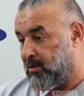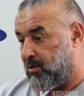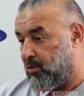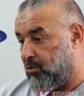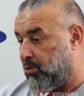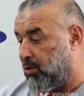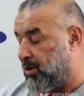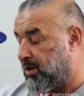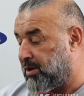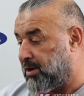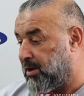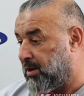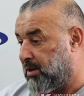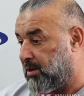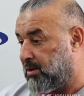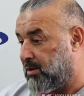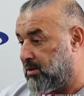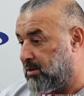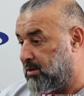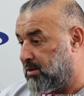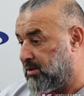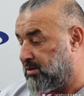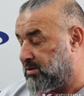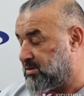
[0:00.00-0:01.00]

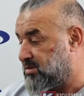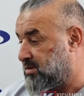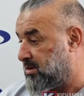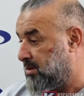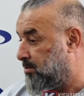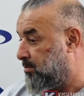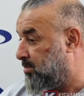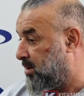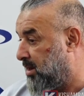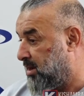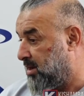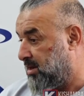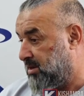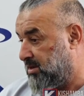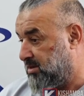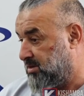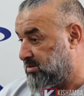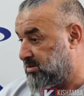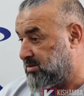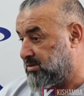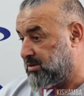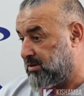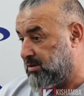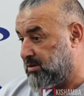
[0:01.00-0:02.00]
working in Simba
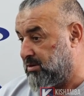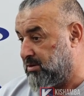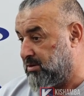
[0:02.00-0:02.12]
is